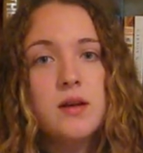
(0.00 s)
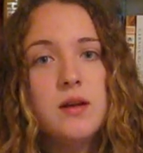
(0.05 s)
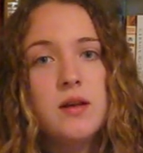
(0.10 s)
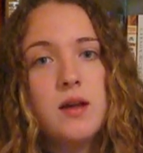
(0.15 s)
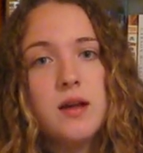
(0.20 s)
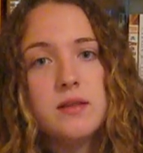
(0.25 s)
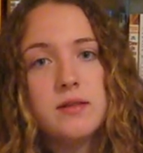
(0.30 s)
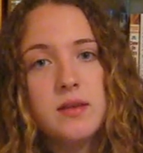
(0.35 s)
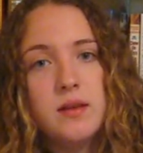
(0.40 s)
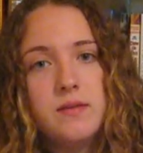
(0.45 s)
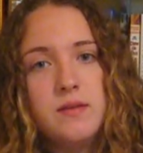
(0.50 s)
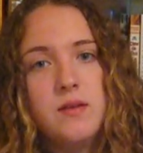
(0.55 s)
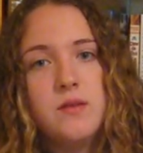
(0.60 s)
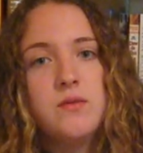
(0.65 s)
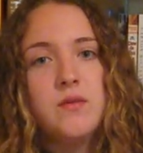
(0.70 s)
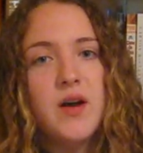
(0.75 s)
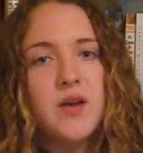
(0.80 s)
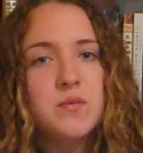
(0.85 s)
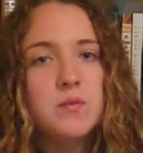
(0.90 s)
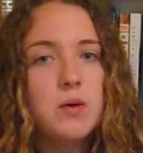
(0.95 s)
and said that
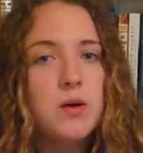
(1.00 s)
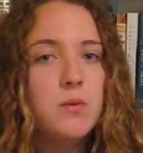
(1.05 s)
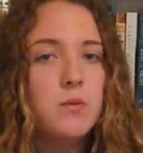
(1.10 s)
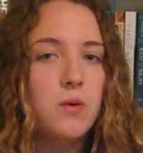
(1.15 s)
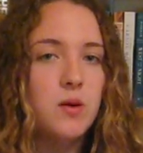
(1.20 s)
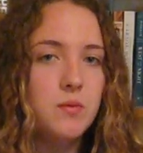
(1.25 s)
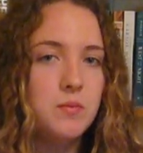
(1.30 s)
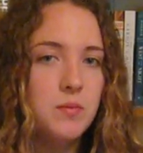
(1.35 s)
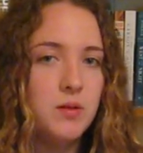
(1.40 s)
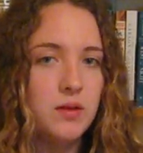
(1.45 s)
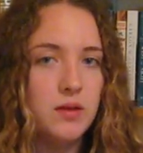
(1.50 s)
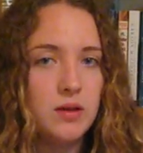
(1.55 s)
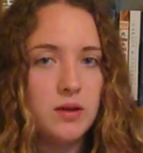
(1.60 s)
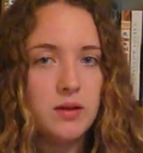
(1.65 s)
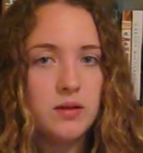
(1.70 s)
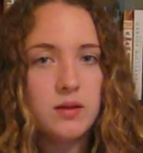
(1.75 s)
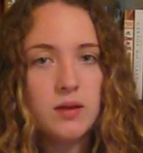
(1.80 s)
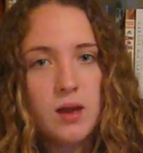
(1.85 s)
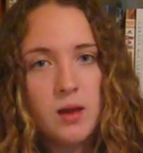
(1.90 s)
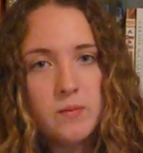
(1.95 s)
$5.1 billion
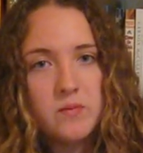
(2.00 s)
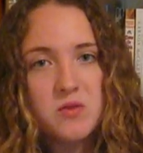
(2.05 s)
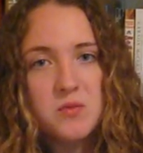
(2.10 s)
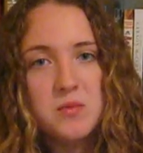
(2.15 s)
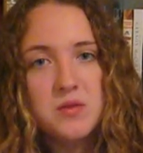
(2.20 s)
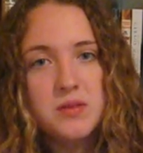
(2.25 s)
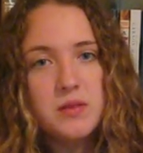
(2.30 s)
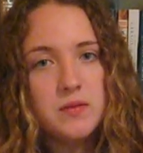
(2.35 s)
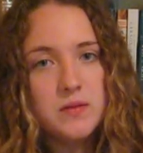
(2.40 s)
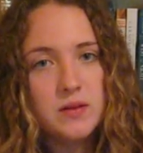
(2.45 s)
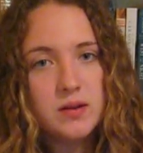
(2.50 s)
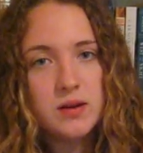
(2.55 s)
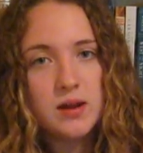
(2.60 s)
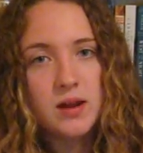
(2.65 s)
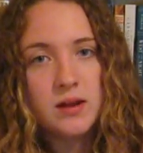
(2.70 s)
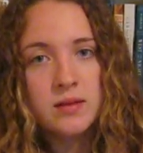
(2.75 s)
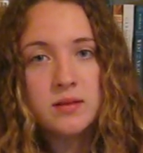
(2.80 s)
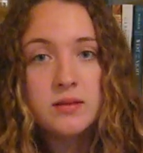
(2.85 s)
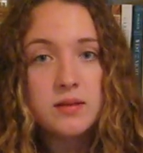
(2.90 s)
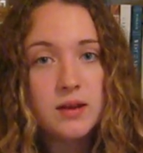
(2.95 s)
came from within the
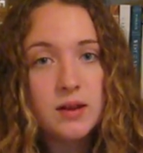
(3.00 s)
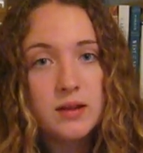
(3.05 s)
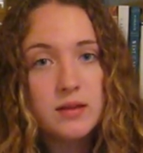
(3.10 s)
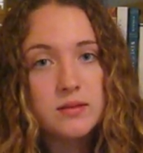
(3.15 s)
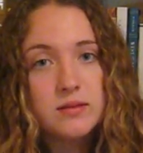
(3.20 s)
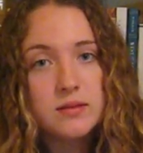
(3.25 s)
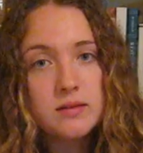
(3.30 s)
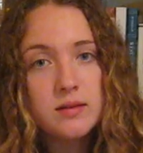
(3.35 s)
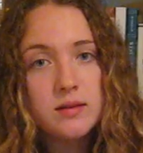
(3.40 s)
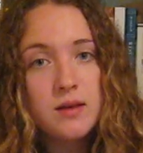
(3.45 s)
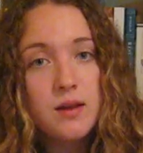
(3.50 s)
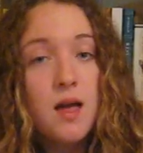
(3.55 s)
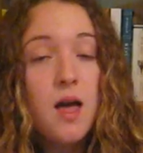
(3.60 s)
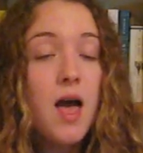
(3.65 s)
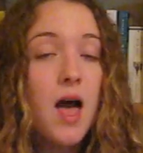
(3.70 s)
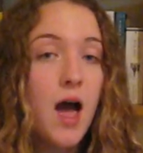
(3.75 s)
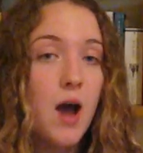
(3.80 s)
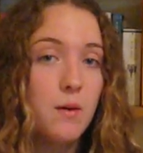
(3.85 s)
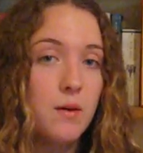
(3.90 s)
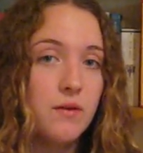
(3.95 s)
United States.
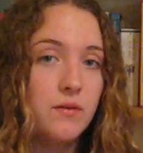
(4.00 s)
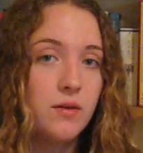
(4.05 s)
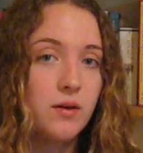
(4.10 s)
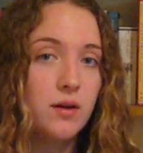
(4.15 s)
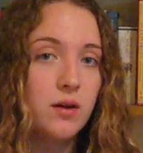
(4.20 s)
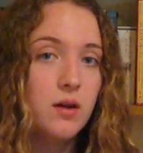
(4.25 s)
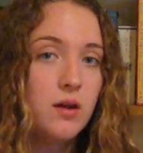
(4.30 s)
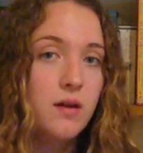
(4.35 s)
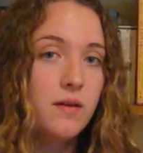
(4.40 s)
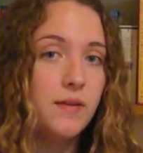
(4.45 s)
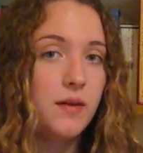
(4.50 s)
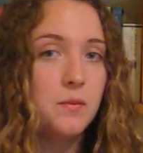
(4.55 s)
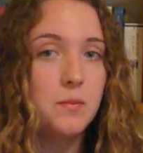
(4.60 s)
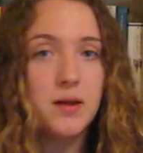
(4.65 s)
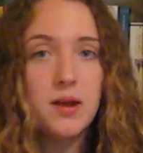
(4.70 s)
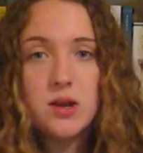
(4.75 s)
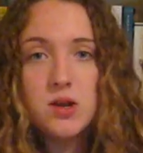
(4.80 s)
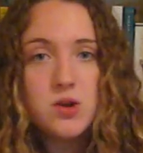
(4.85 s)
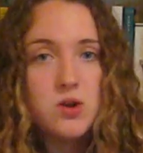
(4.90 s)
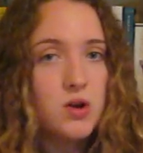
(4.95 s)
However, they
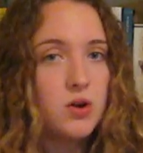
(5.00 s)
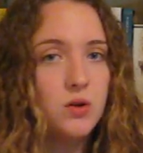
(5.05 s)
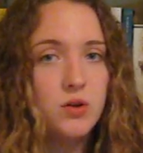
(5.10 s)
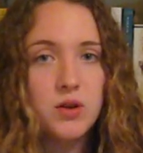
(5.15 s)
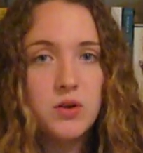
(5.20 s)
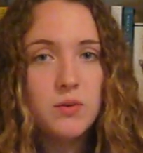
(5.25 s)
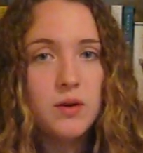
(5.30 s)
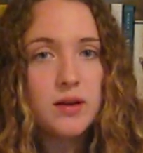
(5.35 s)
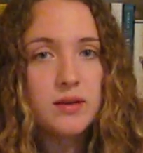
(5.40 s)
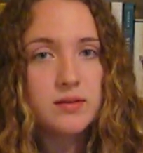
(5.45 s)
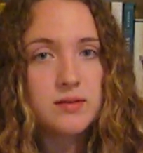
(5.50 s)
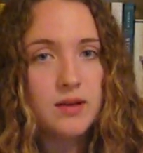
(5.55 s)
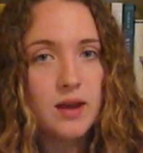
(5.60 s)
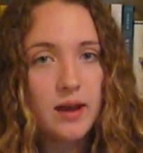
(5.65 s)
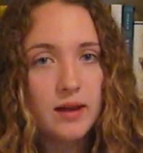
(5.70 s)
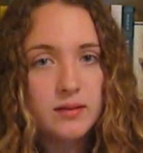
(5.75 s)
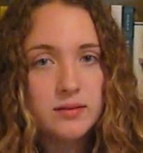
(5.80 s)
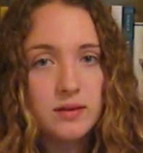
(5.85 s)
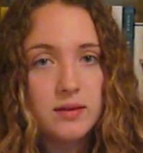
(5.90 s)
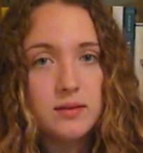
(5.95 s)
paid no US
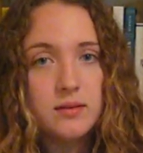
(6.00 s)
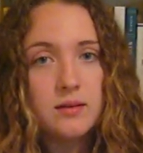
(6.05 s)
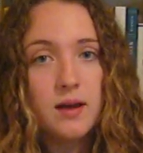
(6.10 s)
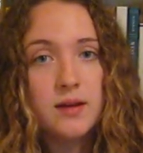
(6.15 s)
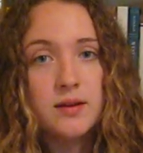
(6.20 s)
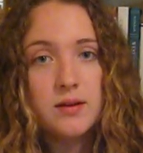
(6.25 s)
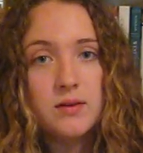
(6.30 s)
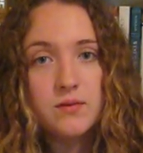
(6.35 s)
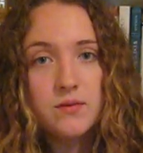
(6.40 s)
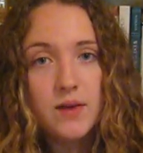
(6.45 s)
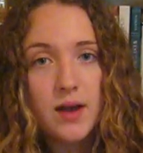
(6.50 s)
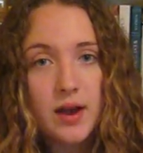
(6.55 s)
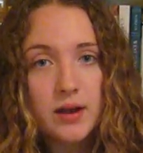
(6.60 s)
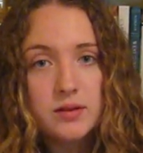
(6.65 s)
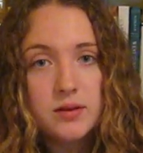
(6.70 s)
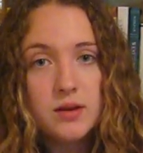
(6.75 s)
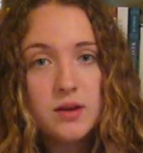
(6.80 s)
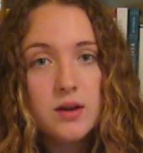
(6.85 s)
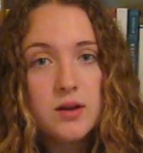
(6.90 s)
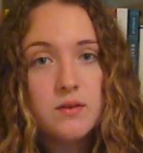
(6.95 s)
taxes and in
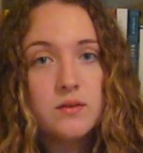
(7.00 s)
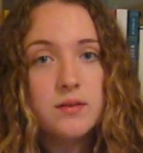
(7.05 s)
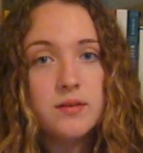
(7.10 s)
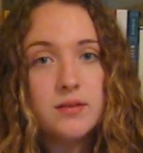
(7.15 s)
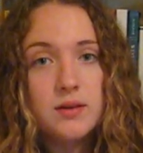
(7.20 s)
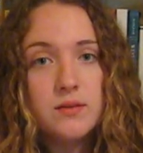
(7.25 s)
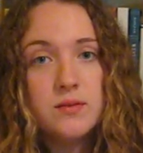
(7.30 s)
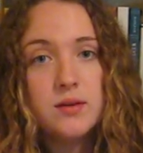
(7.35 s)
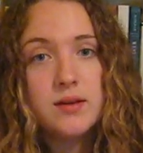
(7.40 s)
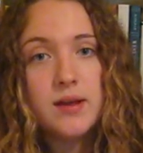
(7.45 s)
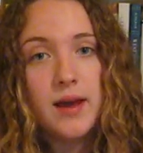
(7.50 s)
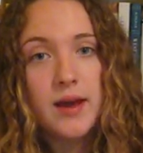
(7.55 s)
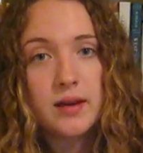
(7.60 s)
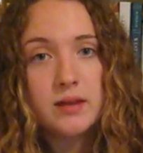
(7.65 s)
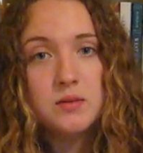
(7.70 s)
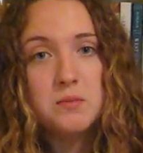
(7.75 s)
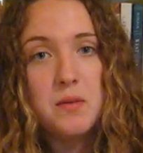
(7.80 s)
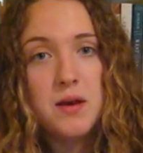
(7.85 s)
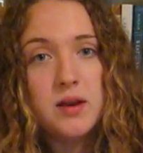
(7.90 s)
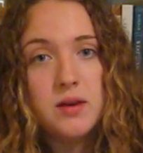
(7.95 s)
fact received a
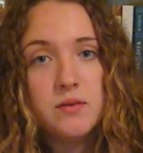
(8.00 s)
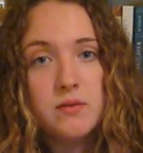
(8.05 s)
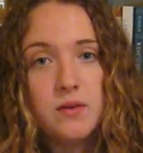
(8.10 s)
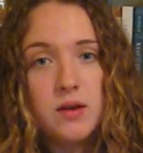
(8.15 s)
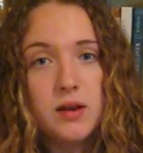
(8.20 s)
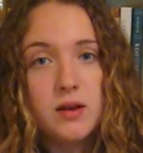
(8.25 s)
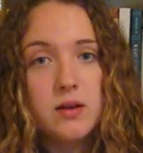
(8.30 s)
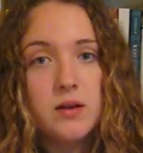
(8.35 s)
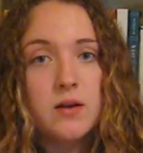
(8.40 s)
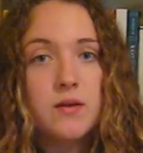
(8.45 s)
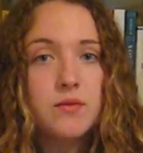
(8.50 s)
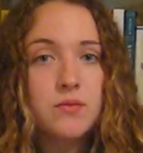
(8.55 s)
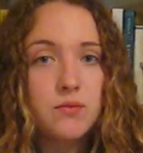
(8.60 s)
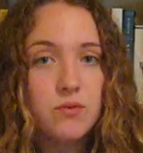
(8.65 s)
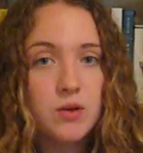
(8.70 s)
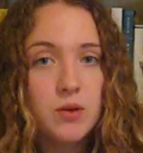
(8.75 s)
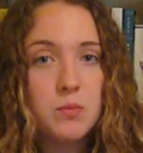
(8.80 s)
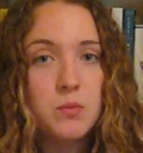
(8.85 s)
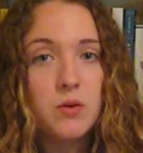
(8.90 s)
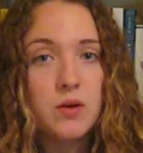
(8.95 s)
tax benefit of
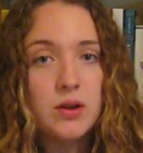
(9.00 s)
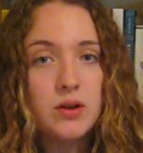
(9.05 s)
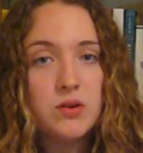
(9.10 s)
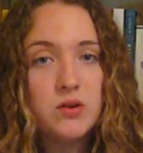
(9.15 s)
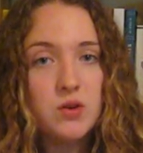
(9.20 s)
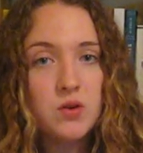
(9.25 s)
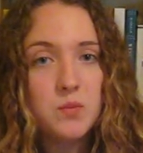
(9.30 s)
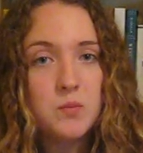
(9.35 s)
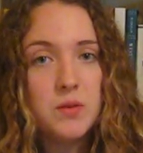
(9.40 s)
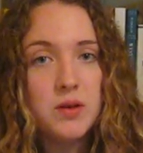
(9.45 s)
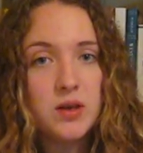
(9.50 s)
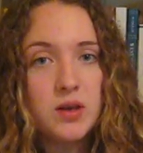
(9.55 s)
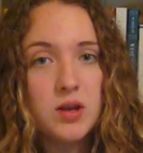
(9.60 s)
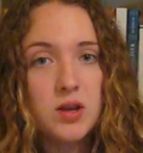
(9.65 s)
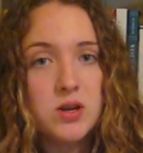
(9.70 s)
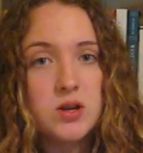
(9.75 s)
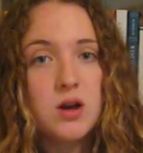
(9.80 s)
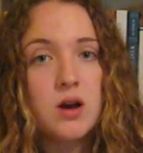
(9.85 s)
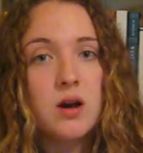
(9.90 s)
$3.2 billion.